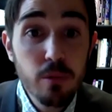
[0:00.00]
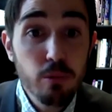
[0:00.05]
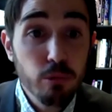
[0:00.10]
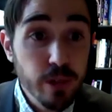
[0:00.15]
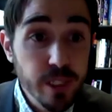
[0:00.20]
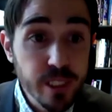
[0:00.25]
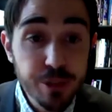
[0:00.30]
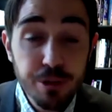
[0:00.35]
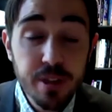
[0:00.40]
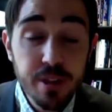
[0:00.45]

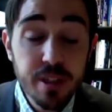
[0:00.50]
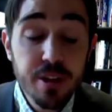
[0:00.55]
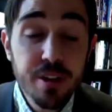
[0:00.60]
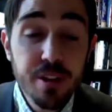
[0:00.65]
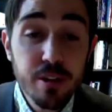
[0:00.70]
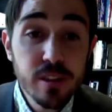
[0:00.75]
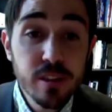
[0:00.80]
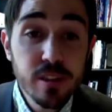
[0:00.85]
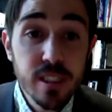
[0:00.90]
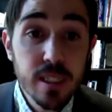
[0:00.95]
restricted their
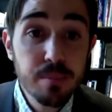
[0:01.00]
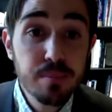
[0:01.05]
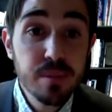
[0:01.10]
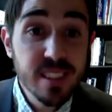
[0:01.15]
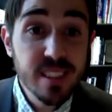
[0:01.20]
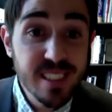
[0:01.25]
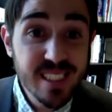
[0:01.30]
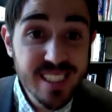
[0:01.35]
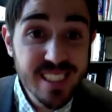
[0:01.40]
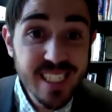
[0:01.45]
sleep to
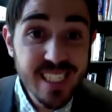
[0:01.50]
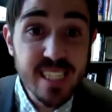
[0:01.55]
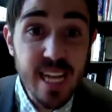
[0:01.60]
six